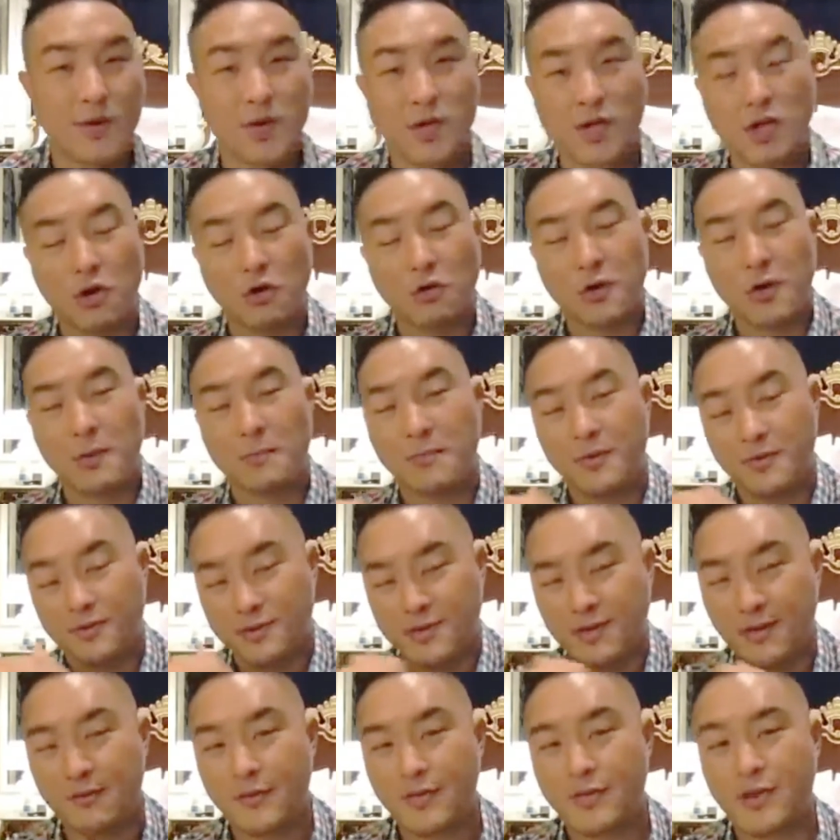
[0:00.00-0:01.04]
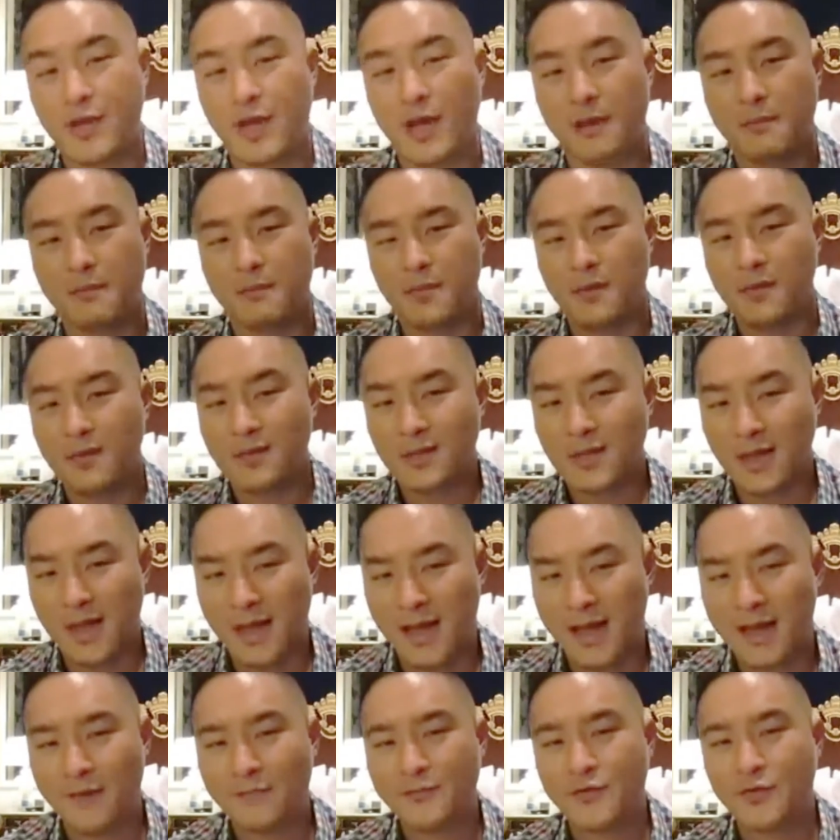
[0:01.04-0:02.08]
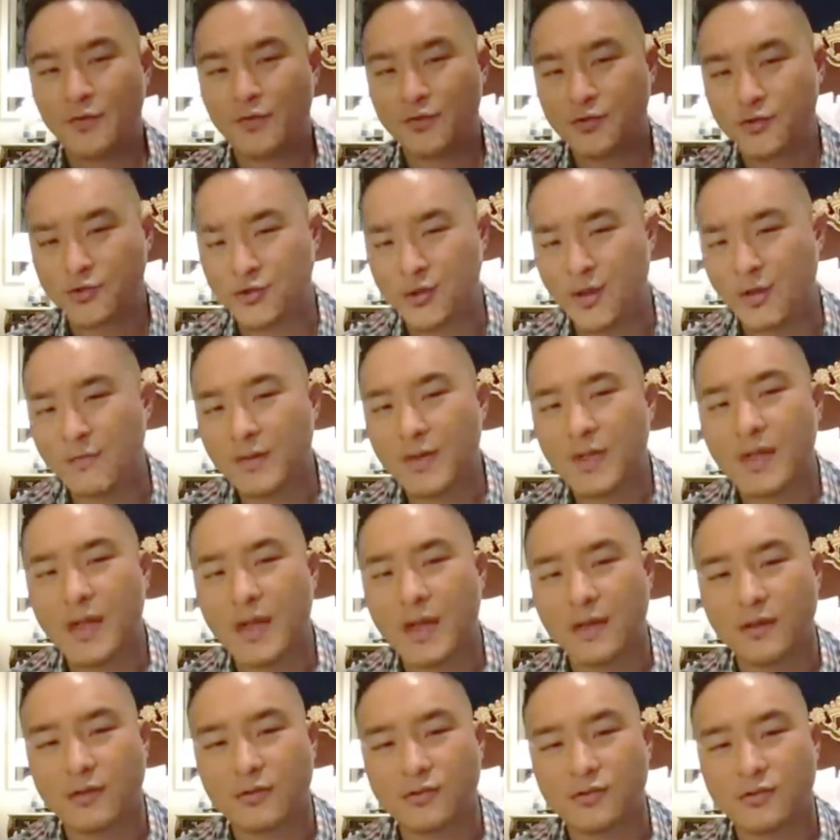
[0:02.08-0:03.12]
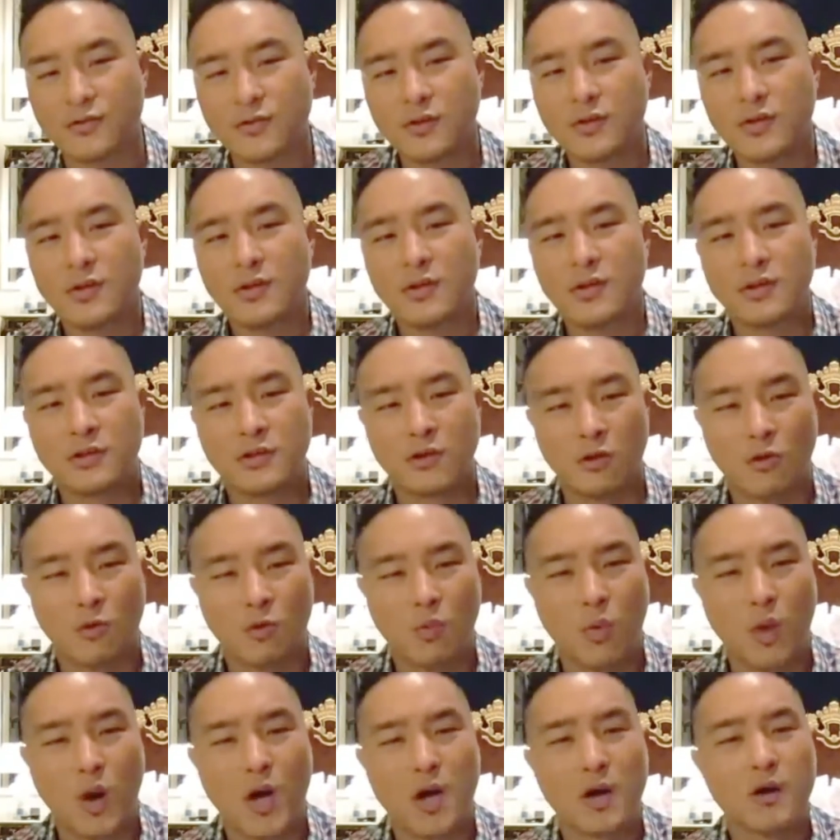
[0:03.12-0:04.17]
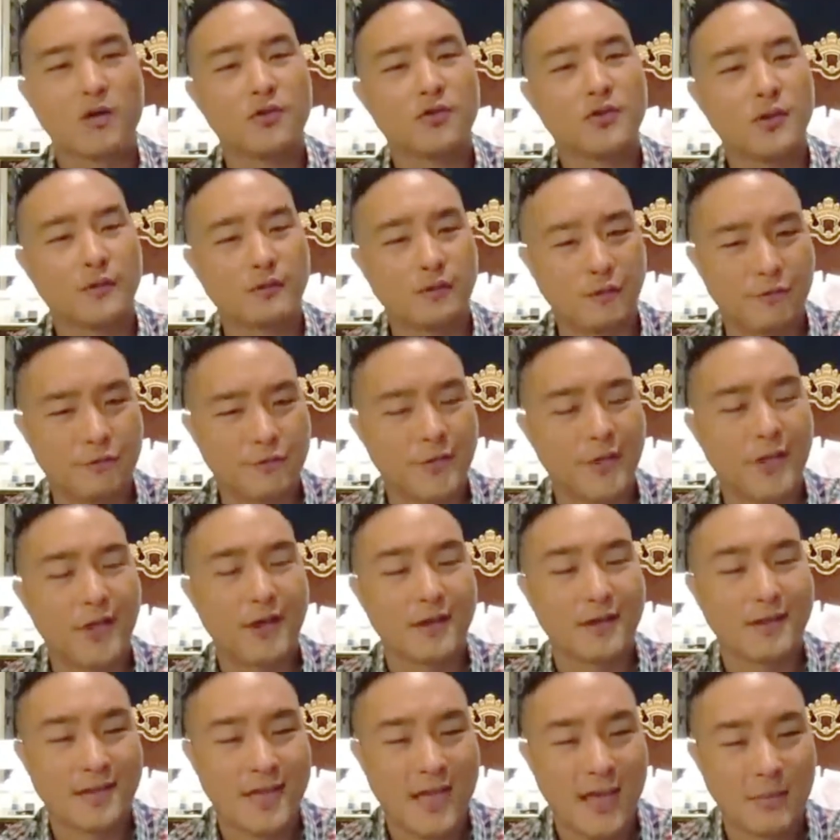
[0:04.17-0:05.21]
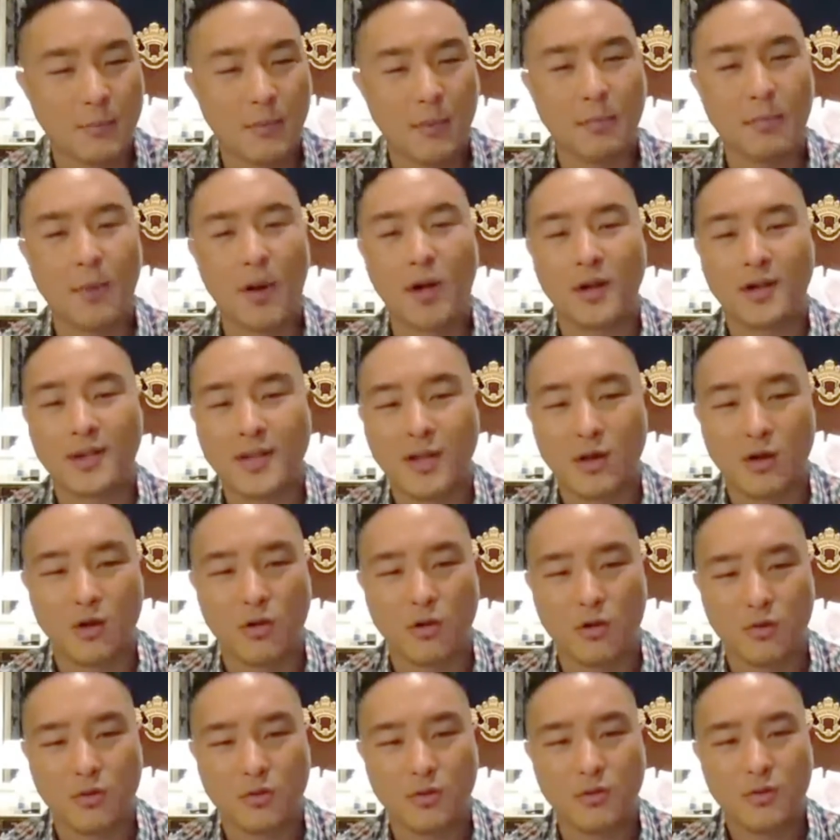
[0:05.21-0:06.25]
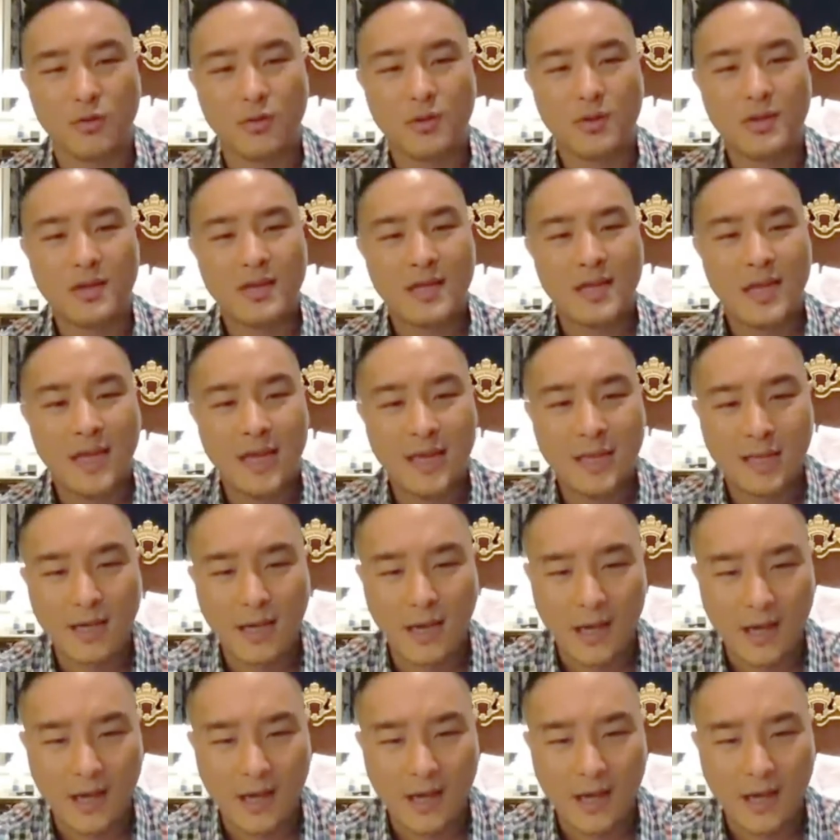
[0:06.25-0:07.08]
and his servant going up a seventh time. After seven days, the waters of the flood came upon the earth.